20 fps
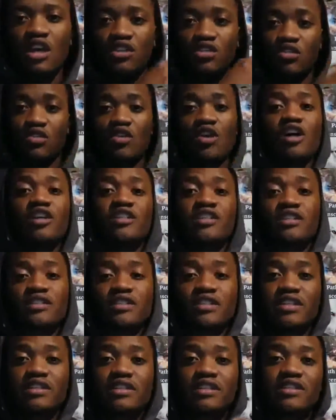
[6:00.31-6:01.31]
So
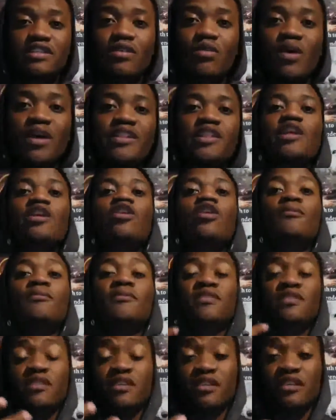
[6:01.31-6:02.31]
consciousness is the one that
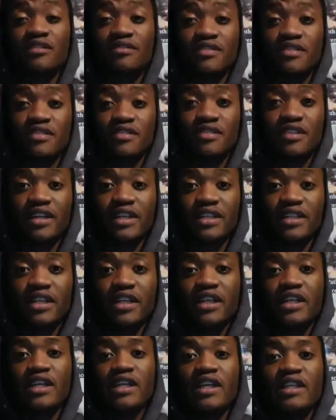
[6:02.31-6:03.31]
observes, right?
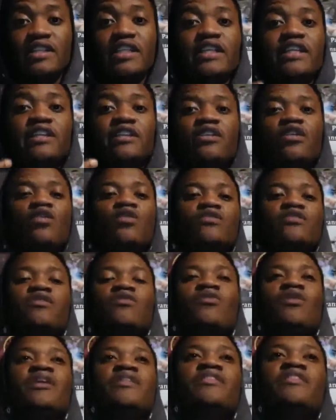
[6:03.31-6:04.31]
The ego is
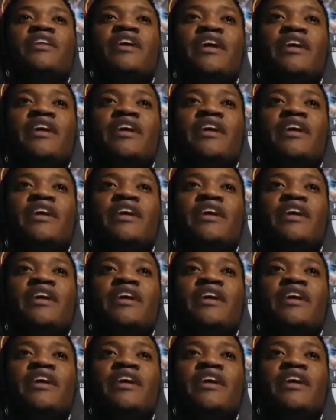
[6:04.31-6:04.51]
the one